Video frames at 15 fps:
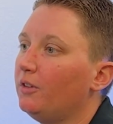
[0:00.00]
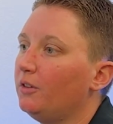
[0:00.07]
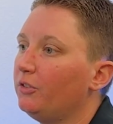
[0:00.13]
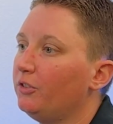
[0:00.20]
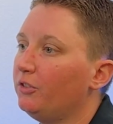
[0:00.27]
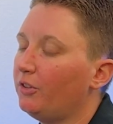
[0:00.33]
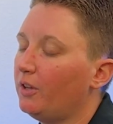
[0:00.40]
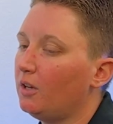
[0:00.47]

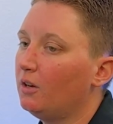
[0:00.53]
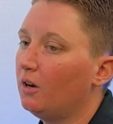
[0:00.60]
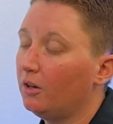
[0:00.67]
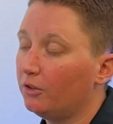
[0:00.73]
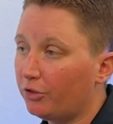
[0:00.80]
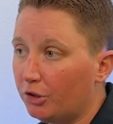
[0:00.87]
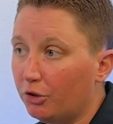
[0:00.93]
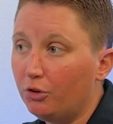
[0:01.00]
is a
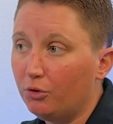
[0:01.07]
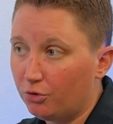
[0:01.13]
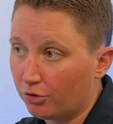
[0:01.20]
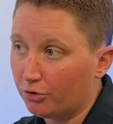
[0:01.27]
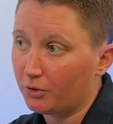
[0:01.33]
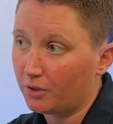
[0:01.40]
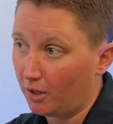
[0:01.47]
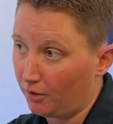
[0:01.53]

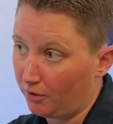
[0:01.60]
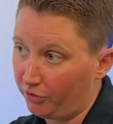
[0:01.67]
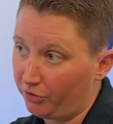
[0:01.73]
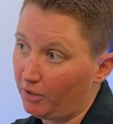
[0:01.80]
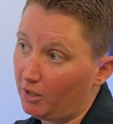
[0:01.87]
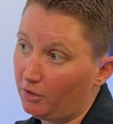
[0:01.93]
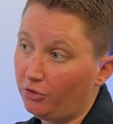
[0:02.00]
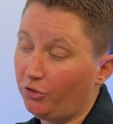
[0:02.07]
constitutional carry
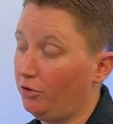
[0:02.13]
state,